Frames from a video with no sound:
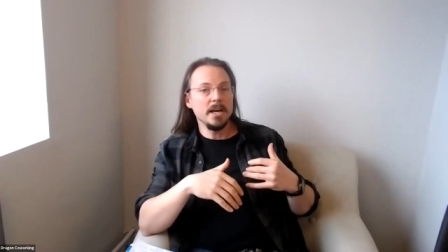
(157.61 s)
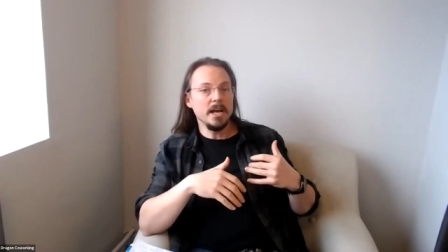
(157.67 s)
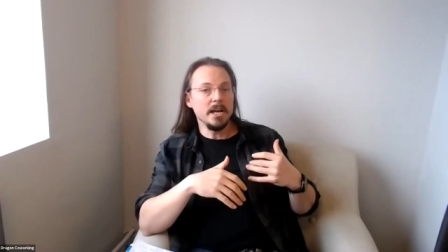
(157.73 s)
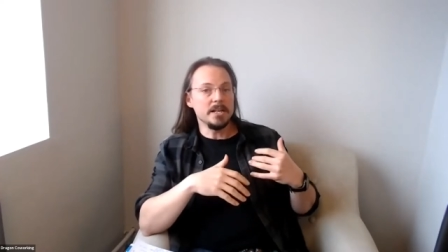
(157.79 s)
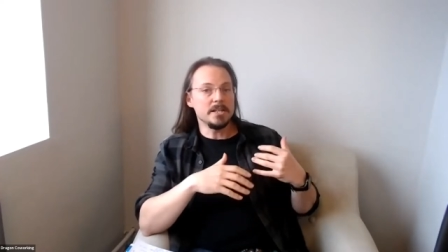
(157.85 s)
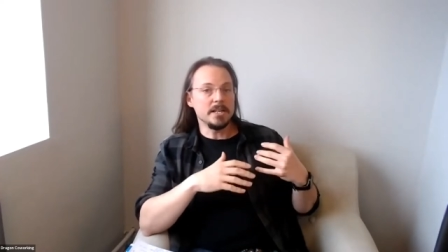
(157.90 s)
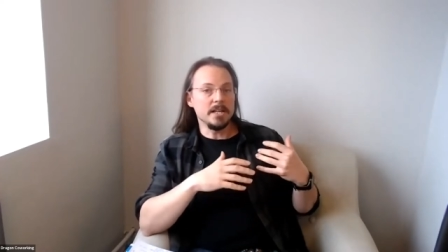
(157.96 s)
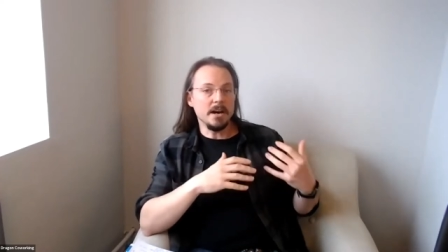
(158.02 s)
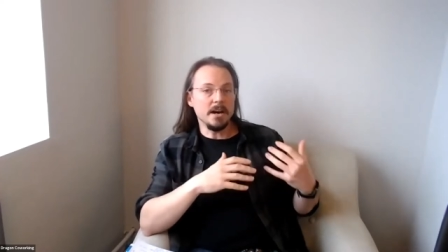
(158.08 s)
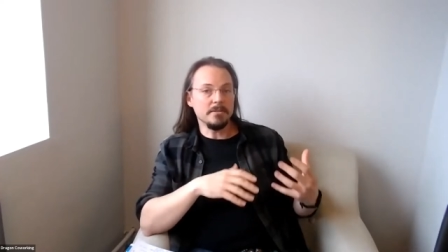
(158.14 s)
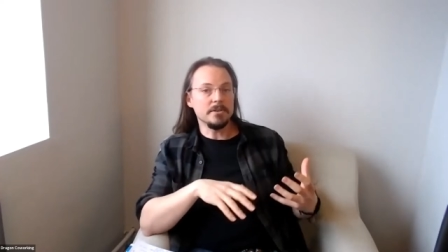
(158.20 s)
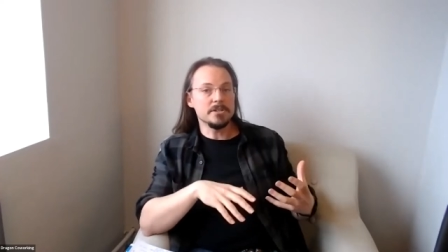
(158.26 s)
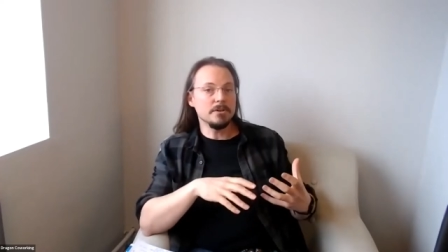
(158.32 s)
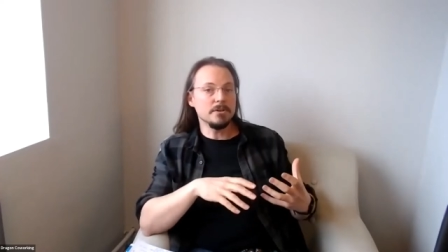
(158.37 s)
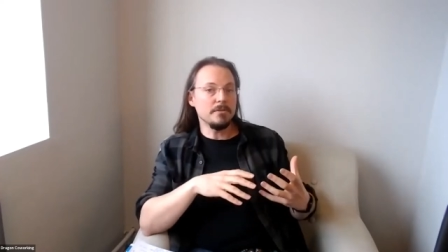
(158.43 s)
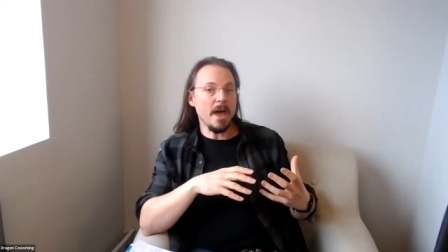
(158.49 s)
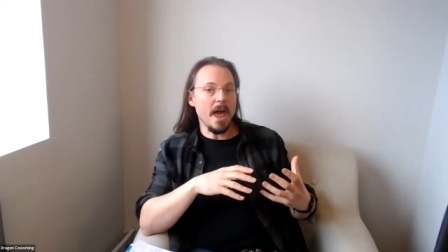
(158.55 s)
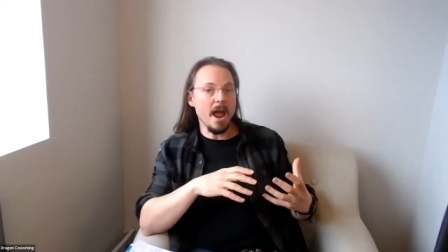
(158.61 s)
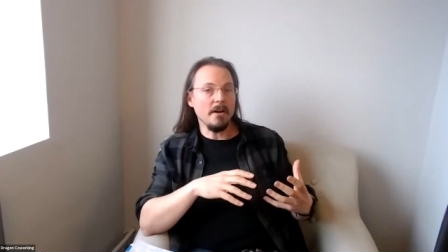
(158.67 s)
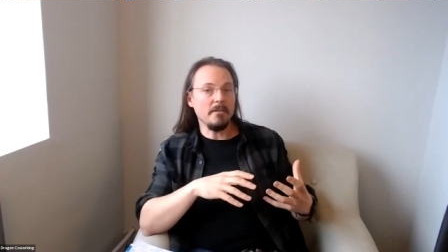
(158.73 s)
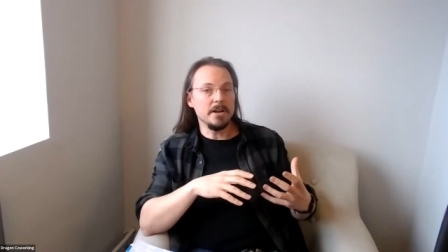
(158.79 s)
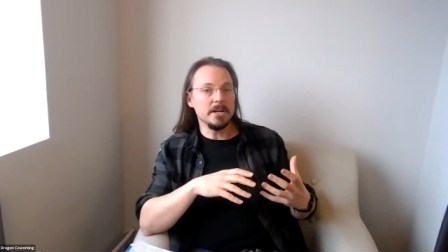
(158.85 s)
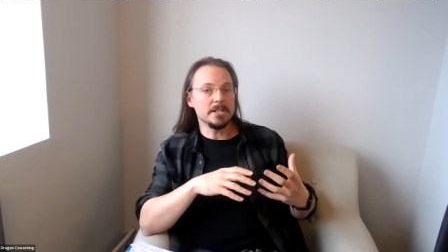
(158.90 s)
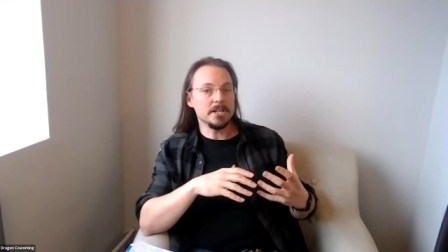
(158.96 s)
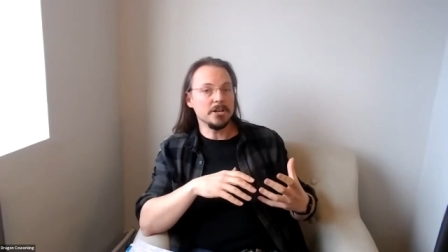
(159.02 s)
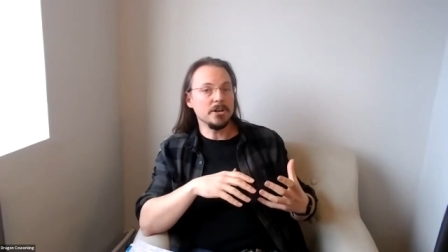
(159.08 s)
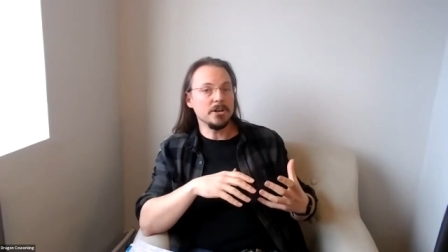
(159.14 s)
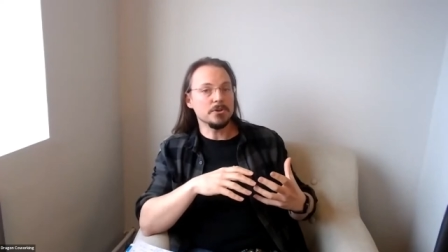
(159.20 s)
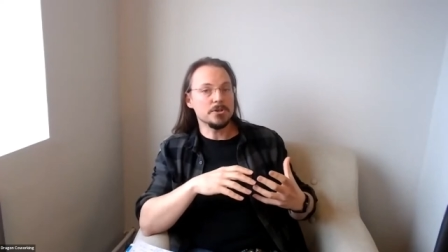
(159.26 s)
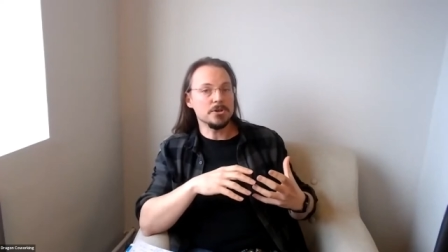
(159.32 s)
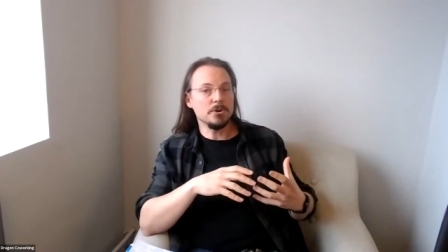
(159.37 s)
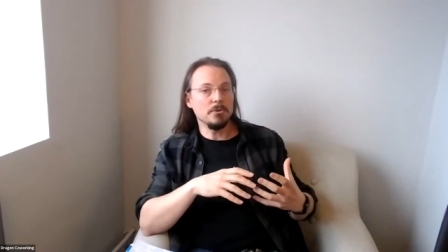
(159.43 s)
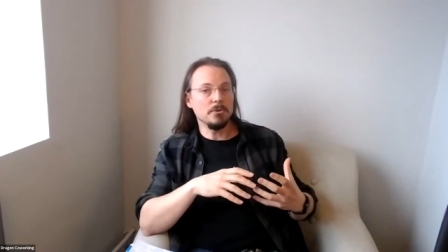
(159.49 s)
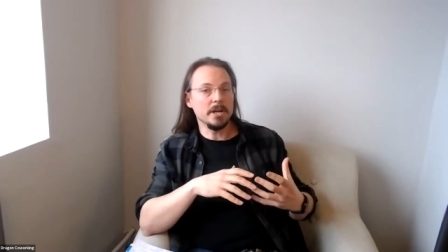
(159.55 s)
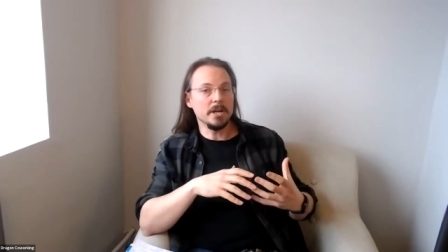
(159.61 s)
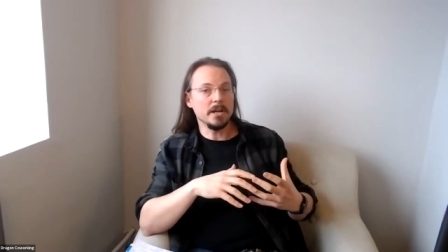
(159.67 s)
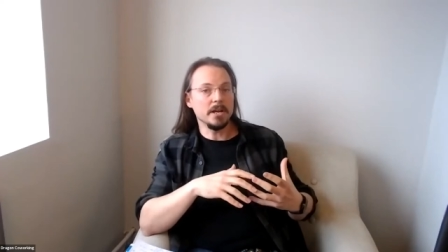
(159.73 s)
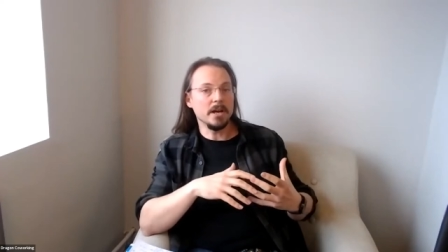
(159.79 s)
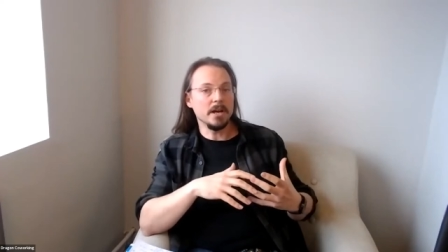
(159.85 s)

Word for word: into the other sort of areas that you're talking,